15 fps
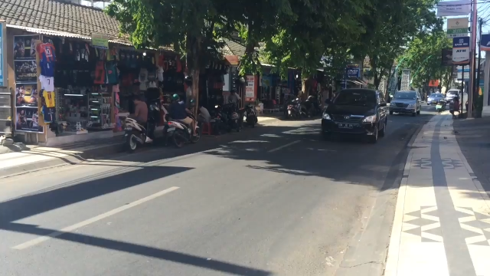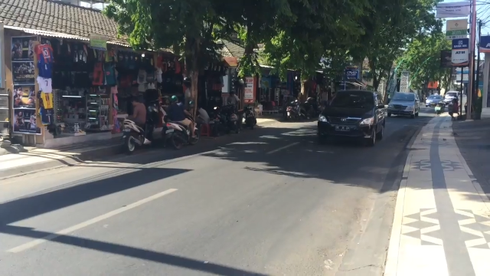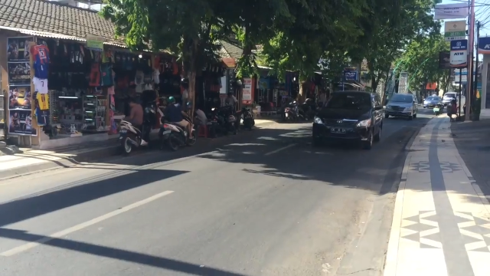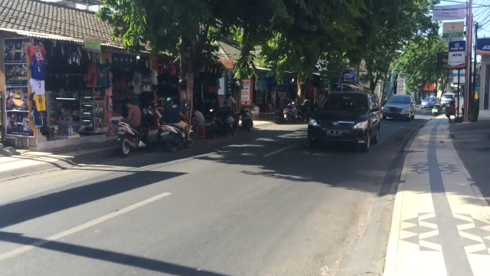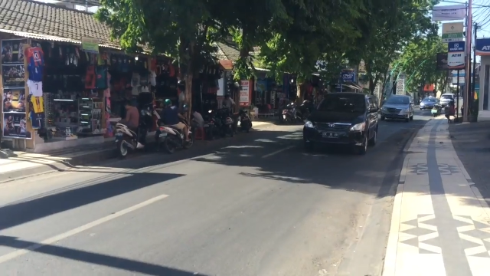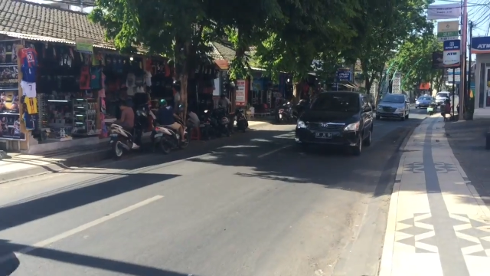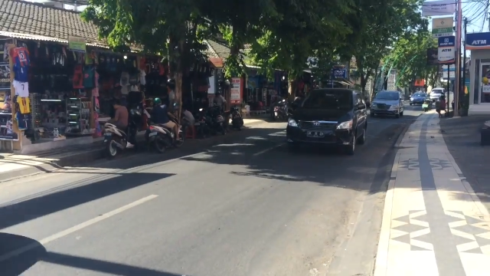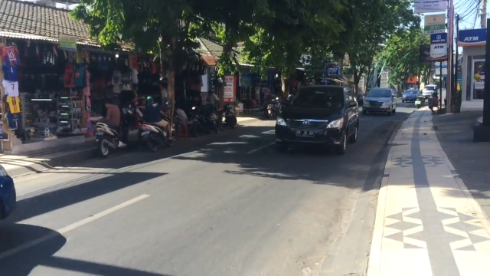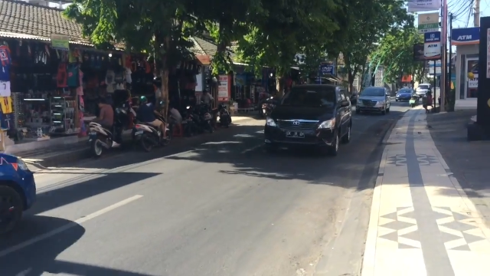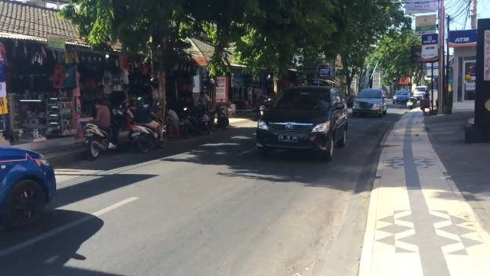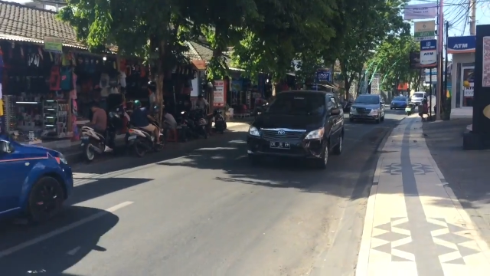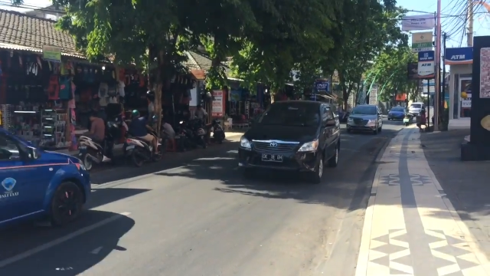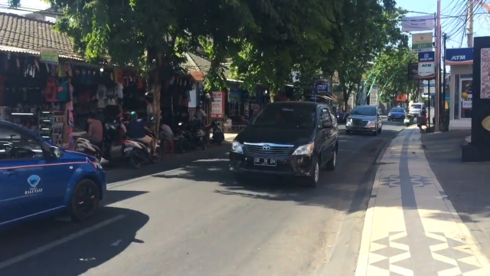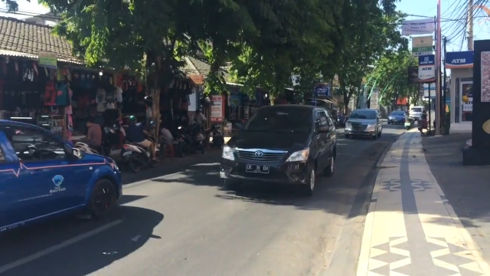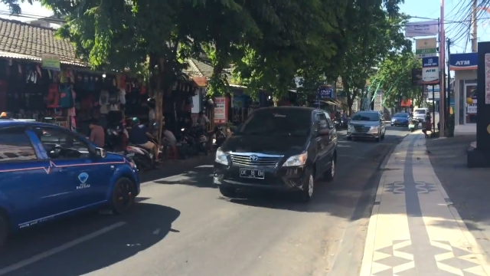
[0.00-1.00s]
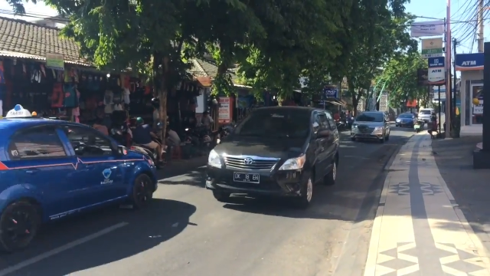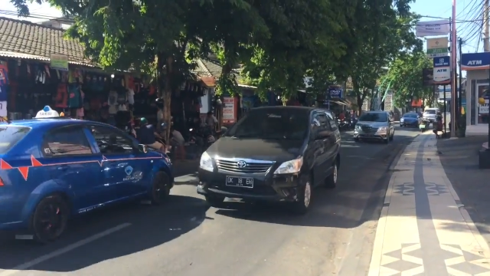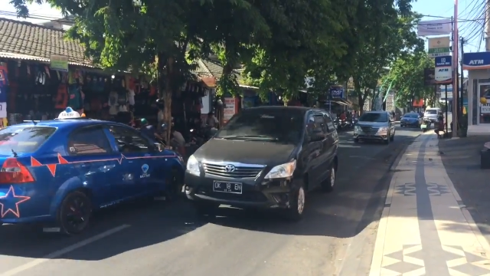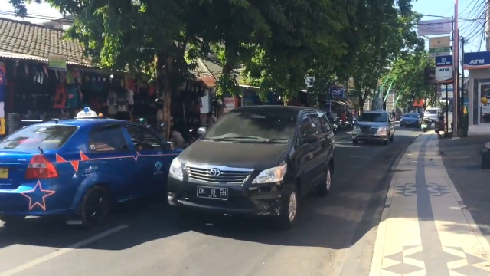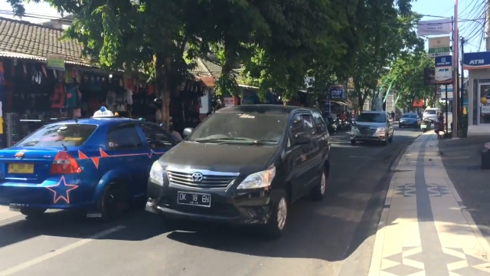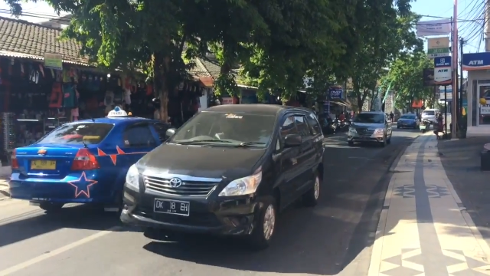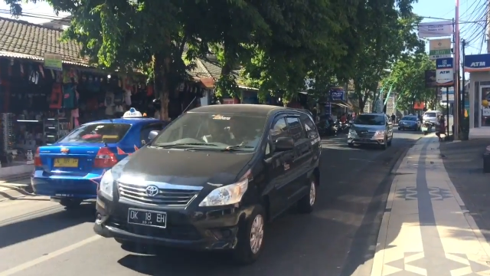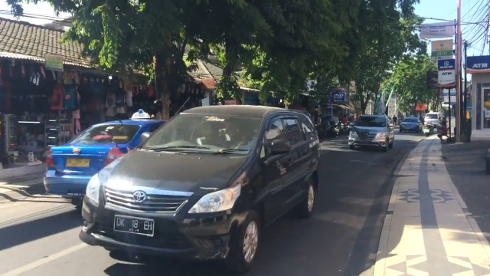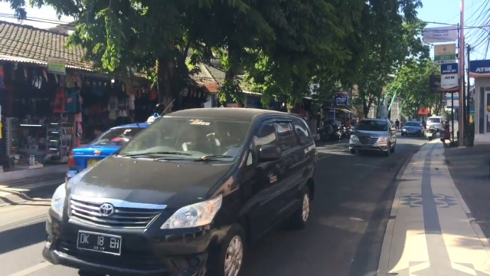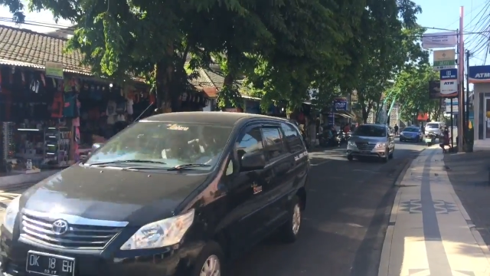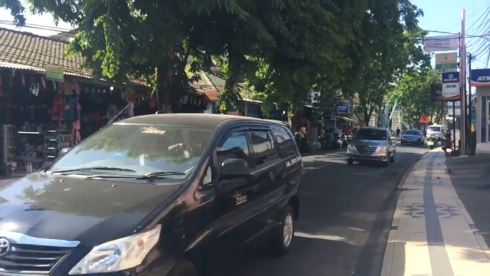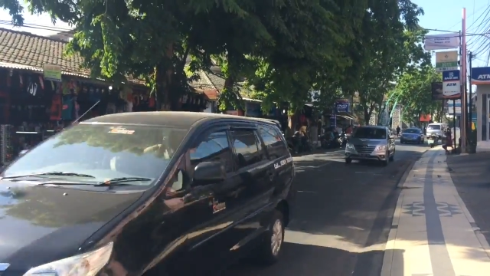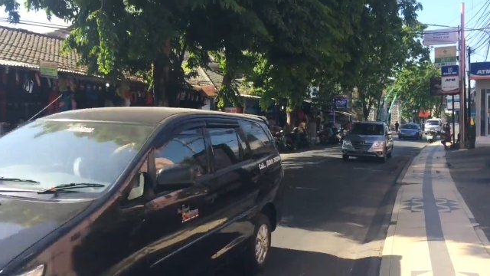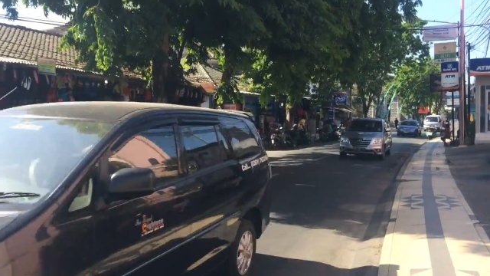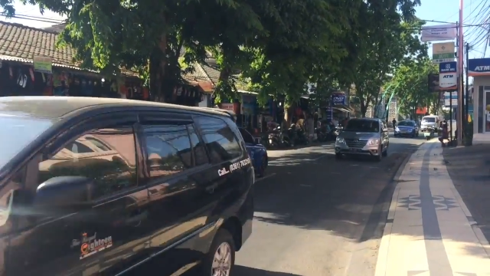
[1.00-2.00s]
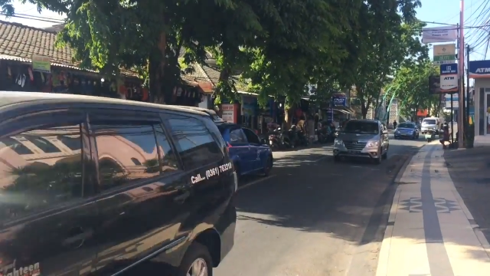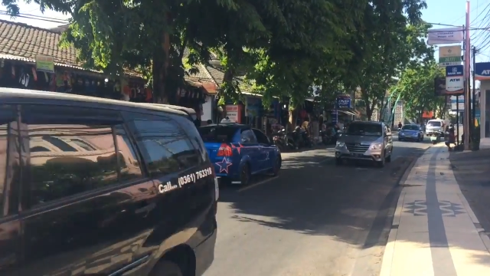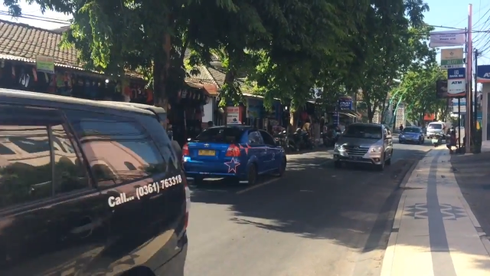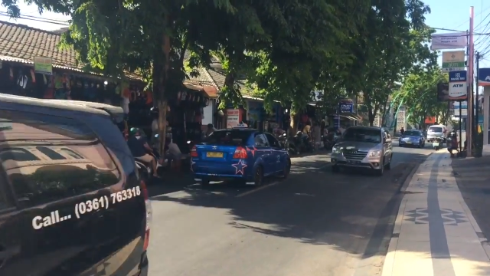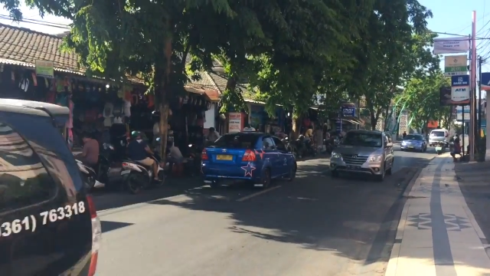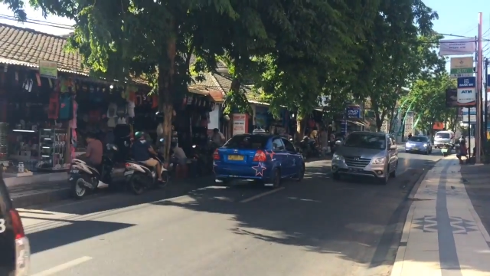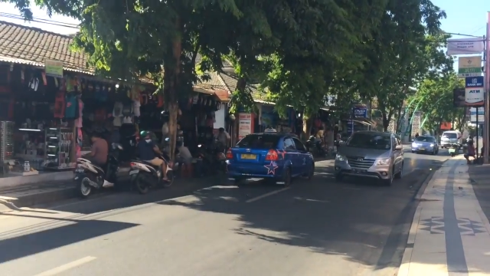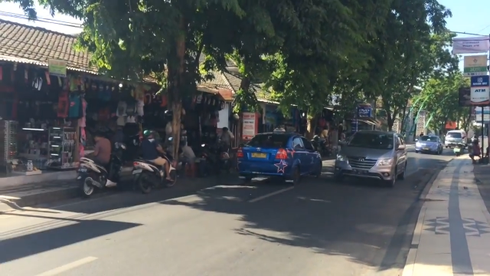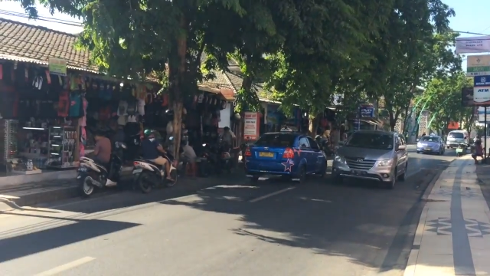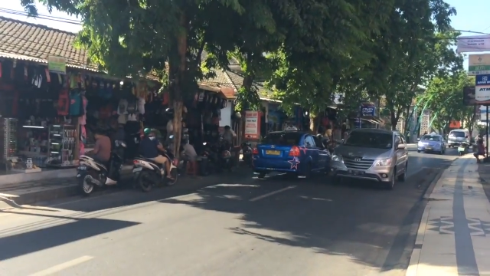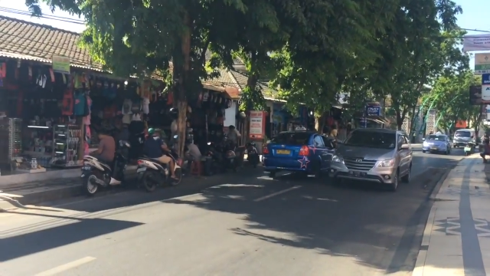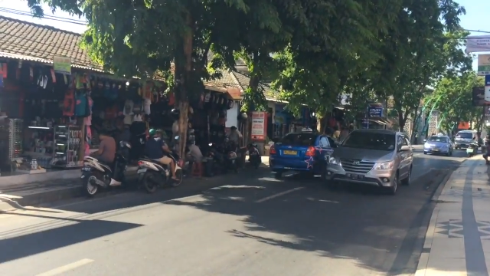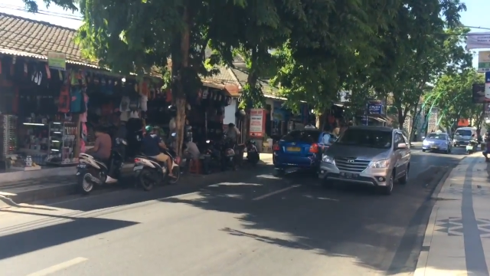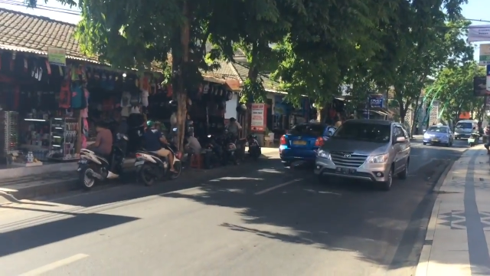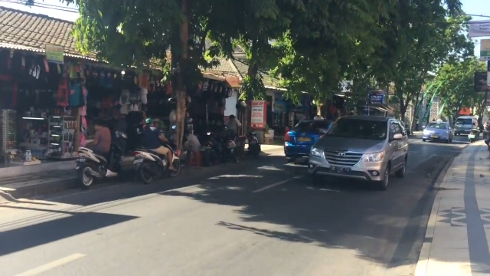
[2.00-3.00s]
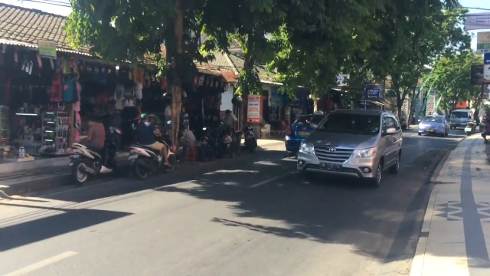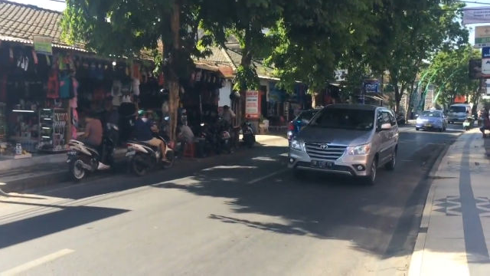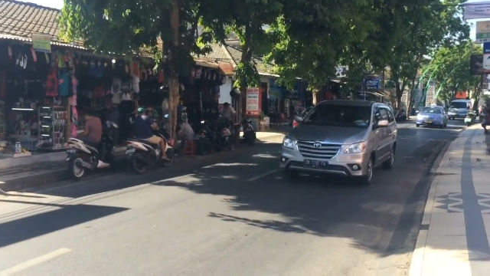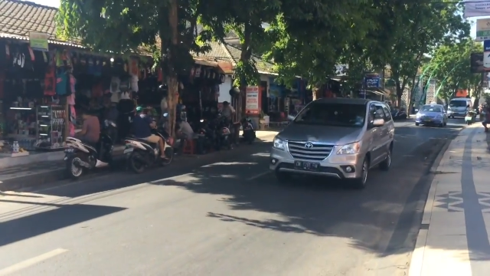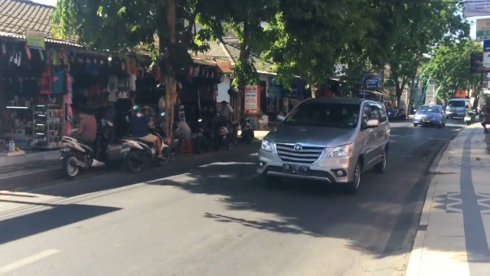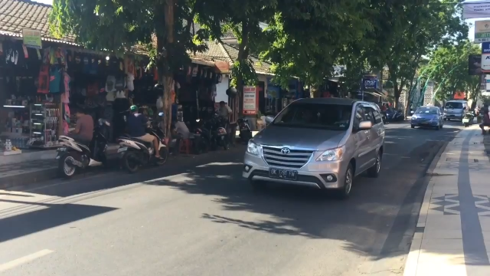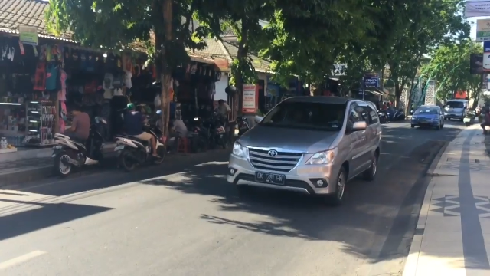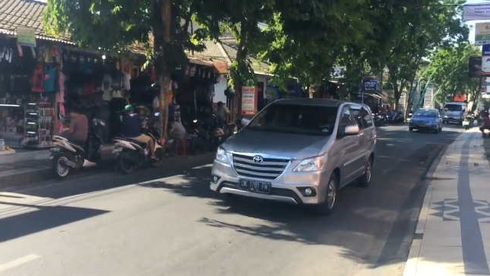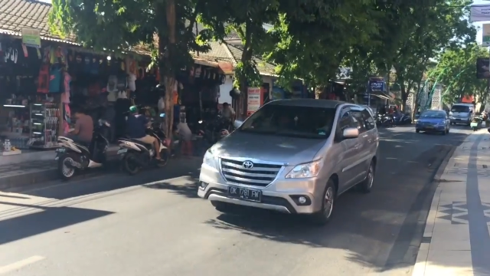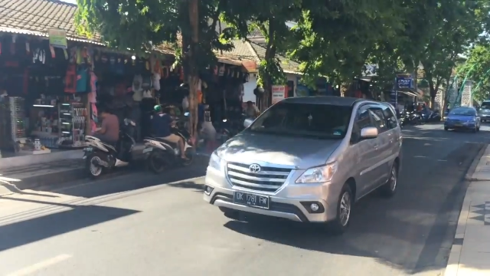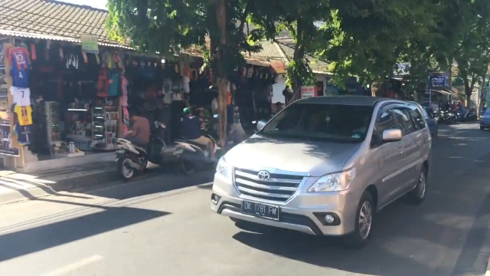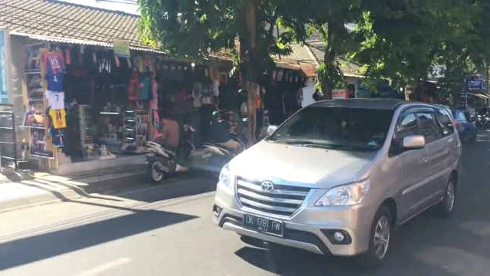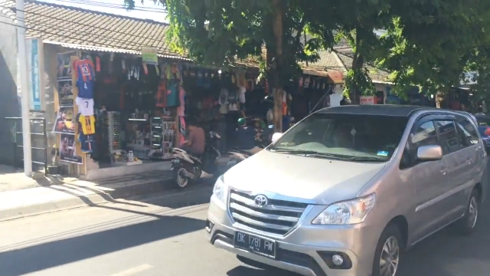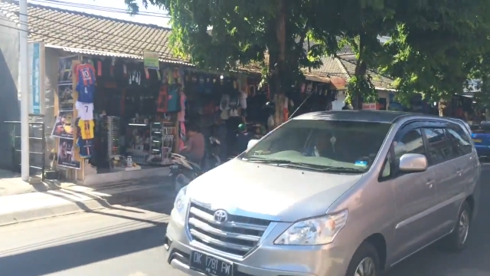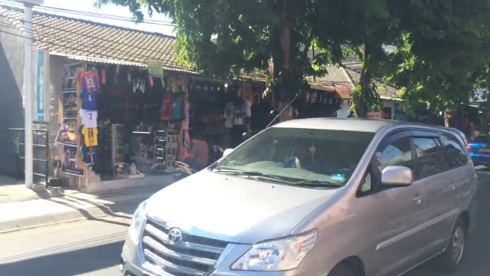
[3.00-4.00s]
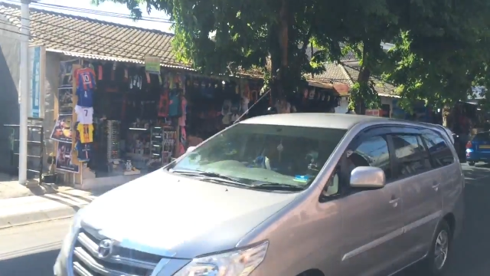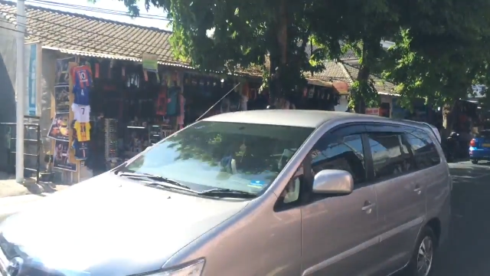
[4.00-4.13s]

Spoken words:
[unreadable: no face in view]